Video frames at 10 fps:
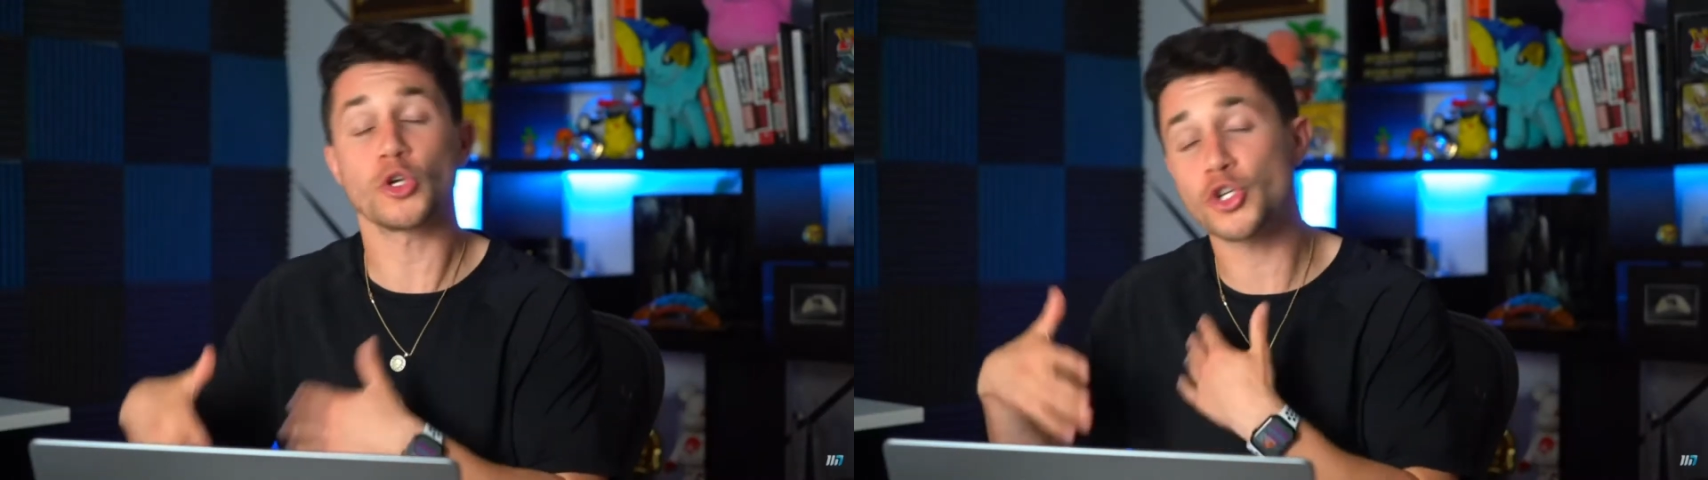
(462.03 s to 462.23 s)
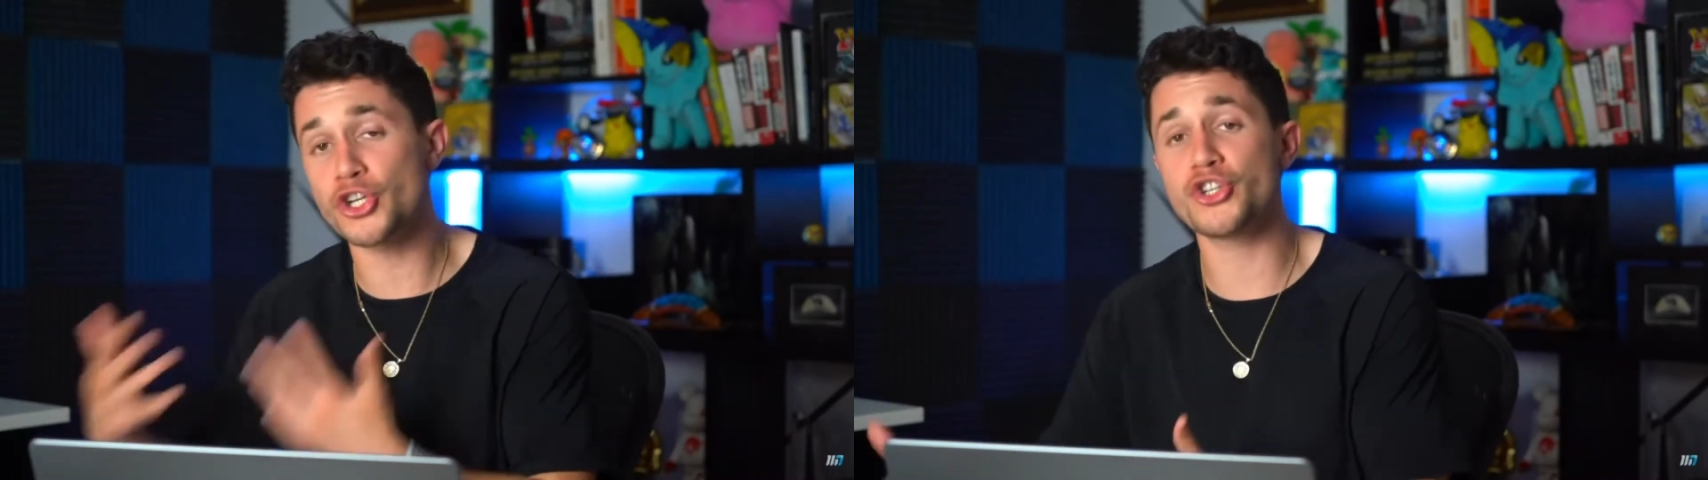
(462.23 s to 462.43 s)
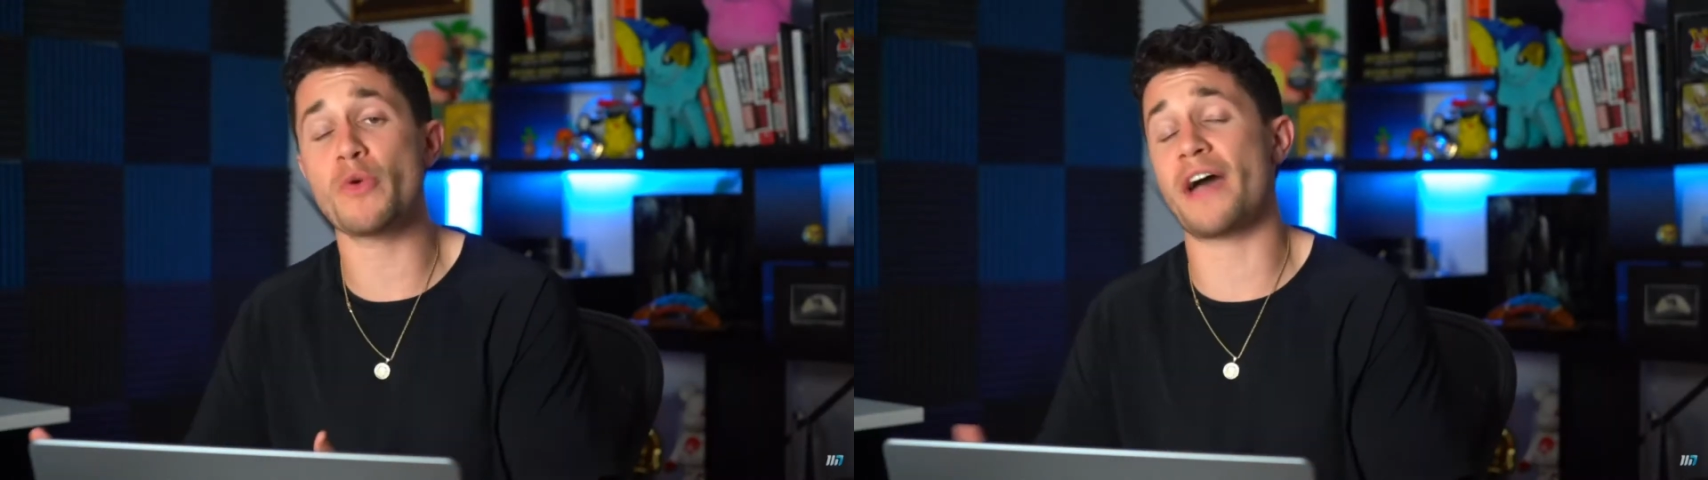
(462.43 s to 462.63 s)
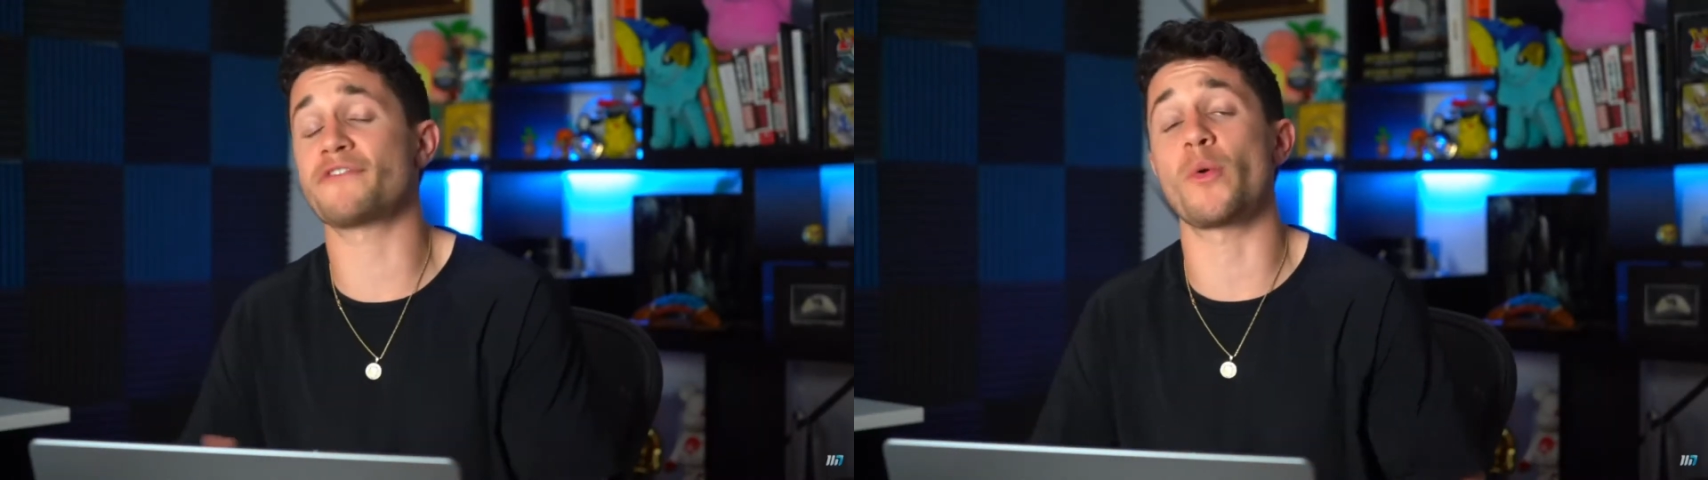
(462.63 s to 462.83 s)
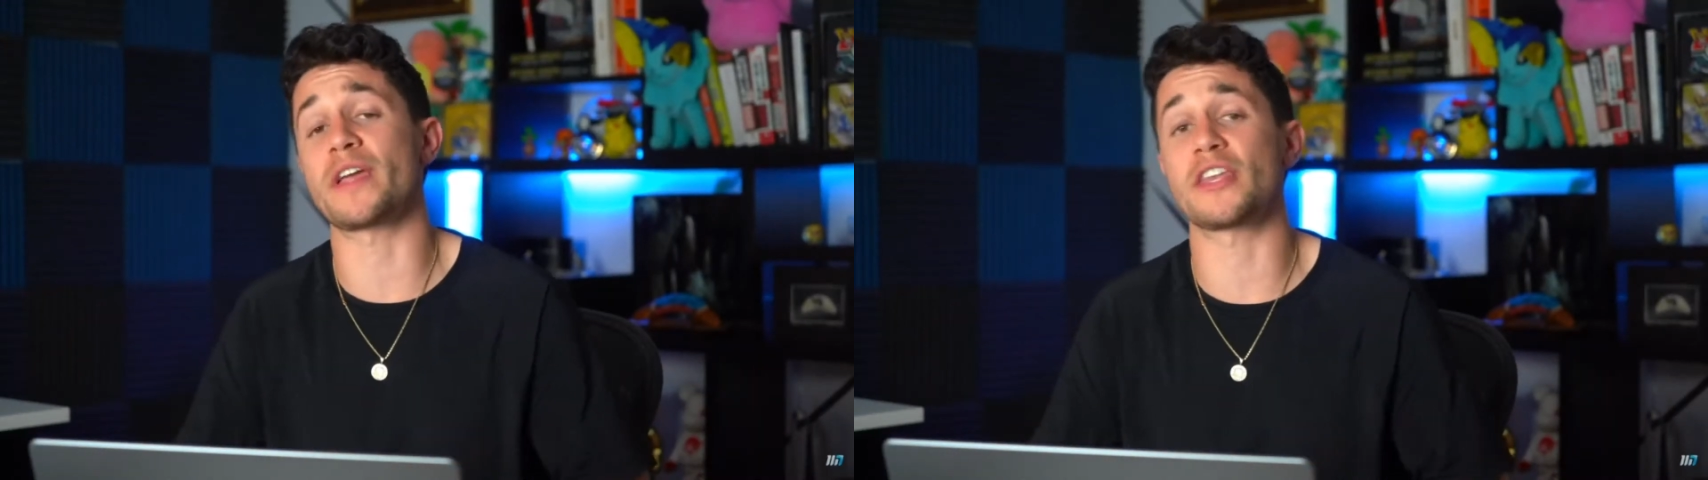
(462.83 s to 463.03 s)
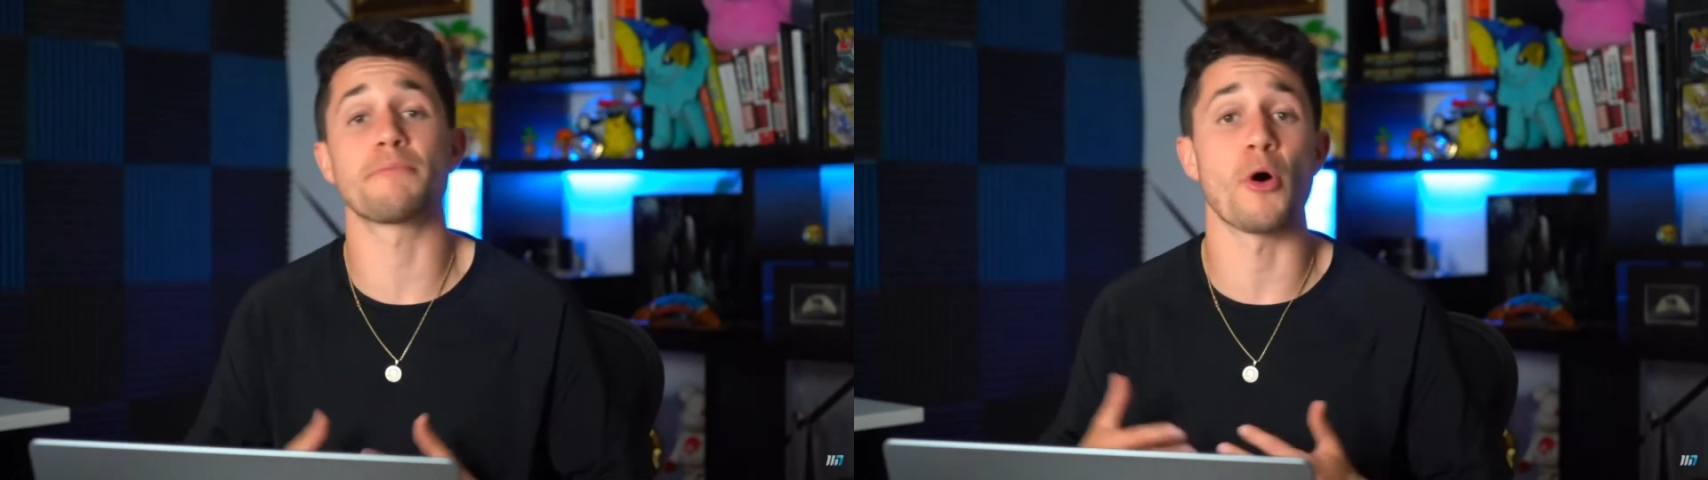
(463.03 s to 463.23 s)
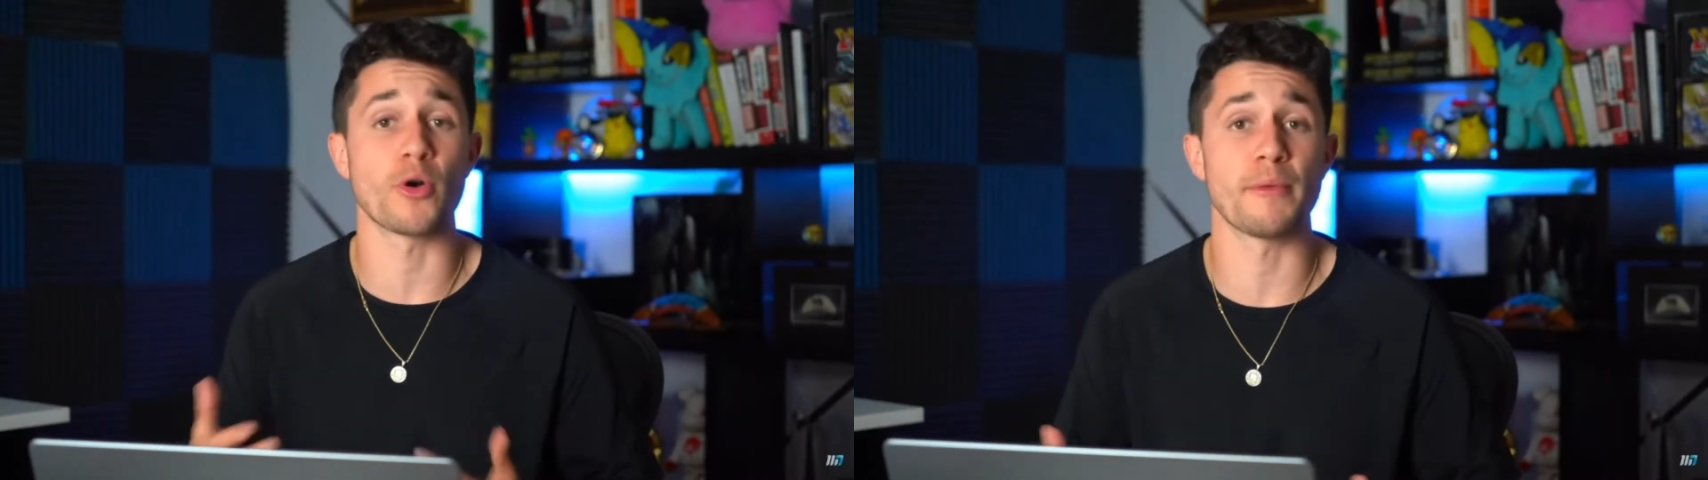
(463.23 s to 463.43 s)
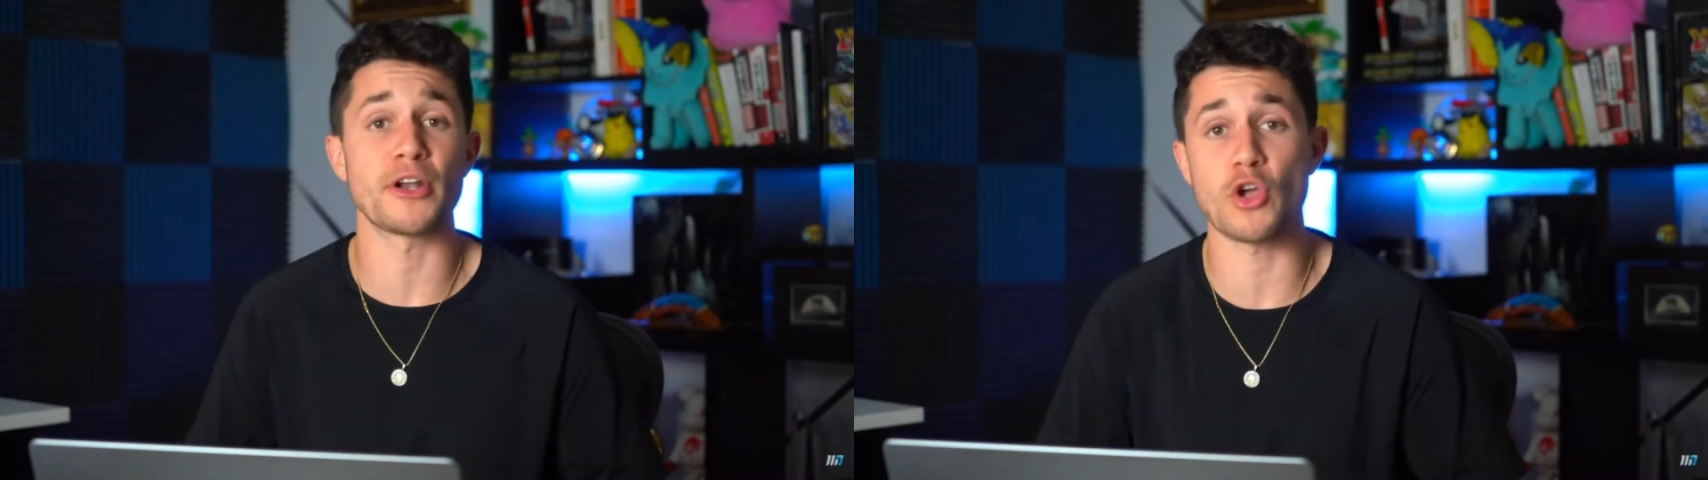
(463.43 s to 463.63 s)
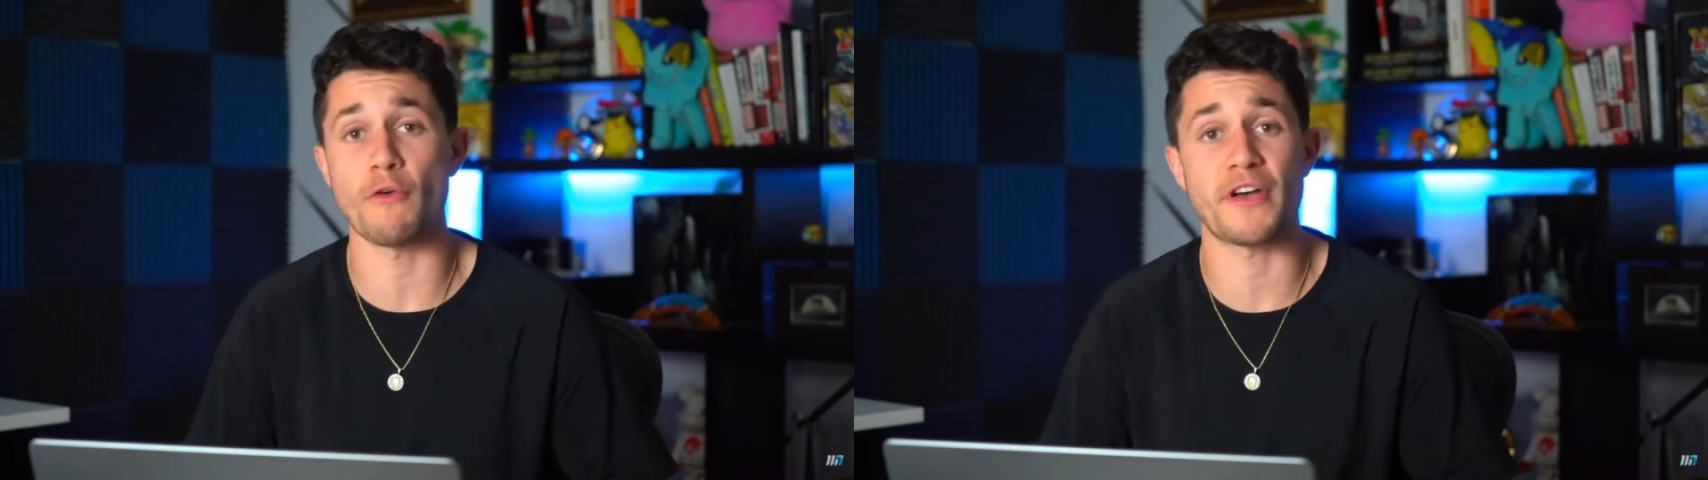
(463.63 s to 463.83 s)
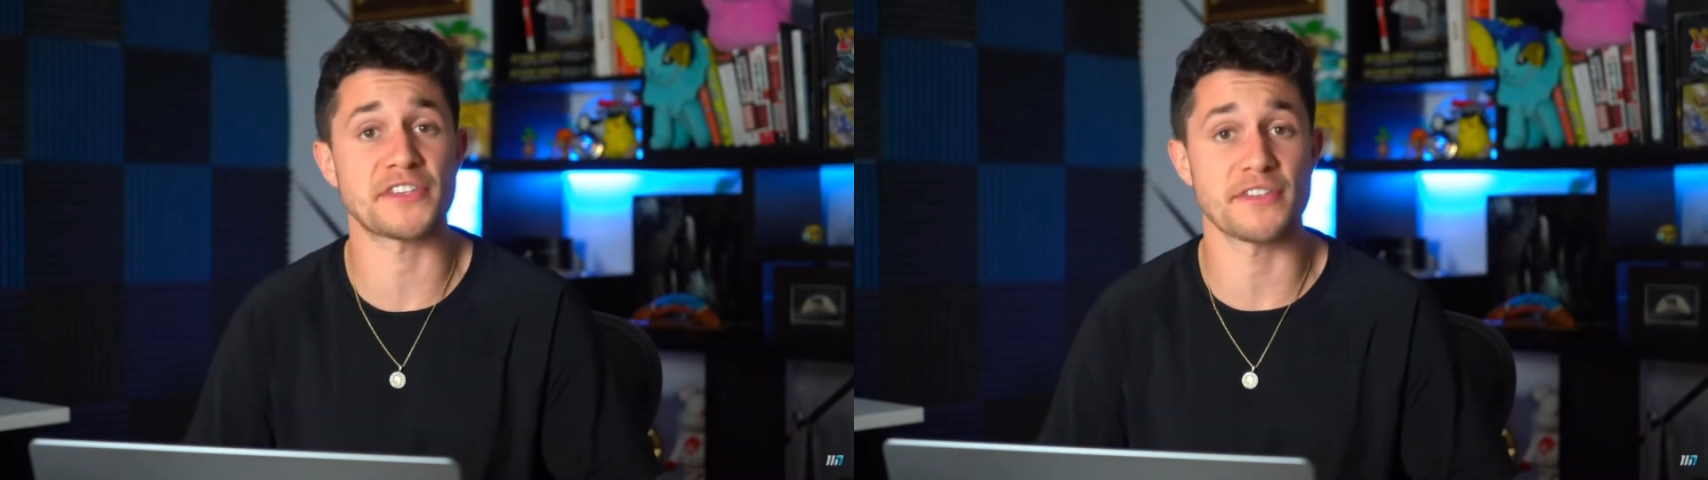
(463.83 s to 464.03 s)
should you have going into the Pokemon Go
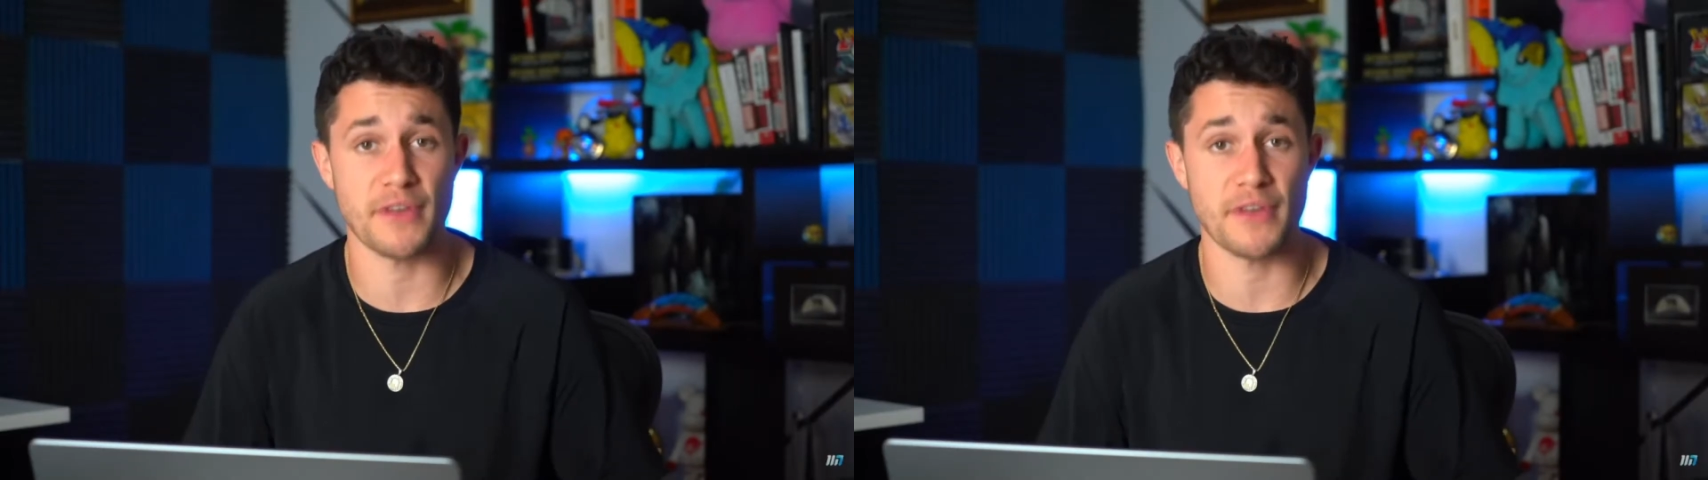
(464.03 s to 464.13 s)
Fest